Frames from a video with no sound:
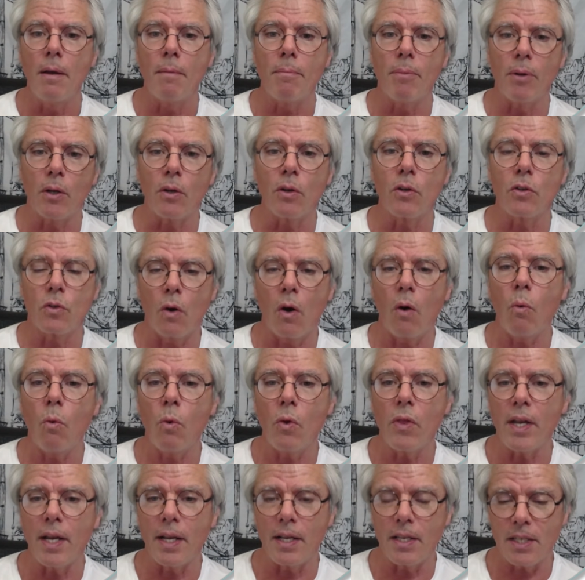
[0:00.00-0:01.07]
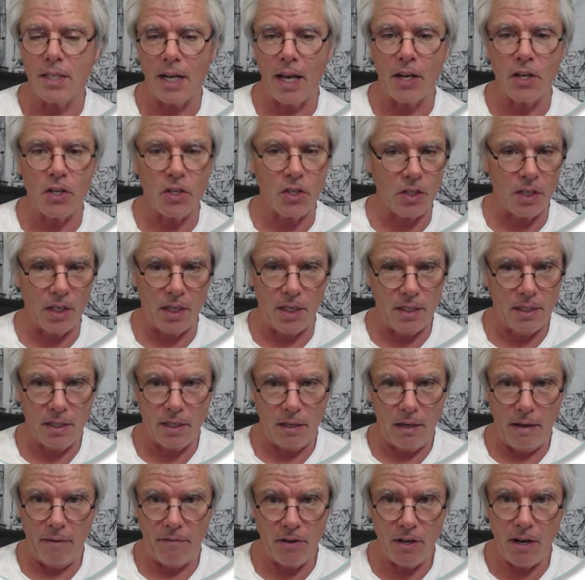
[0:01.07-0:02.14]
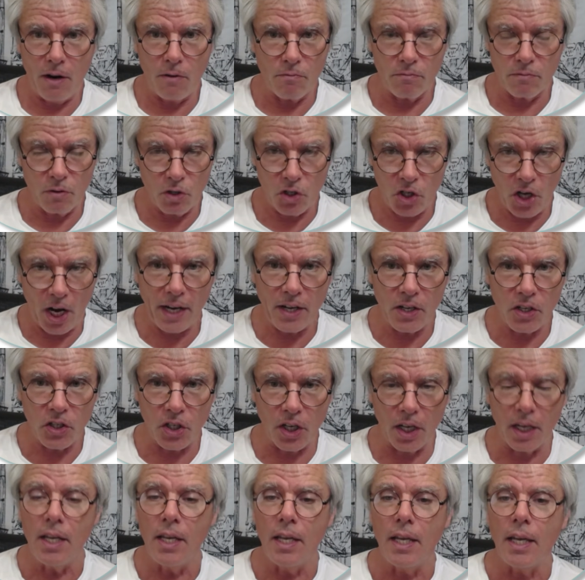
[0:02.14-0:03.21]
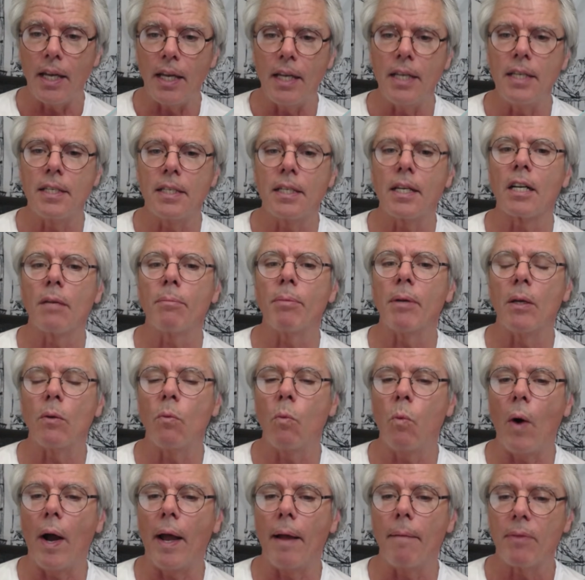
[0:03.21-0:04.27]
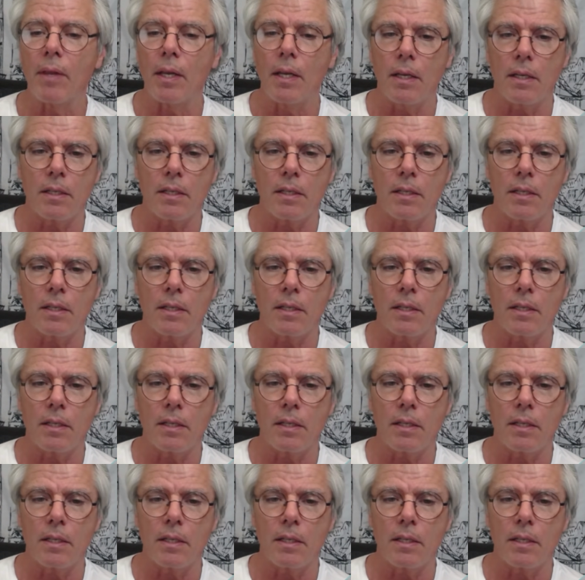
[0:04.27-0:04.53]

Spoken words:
because all the insulation is, if you don't change it, is going to be wet.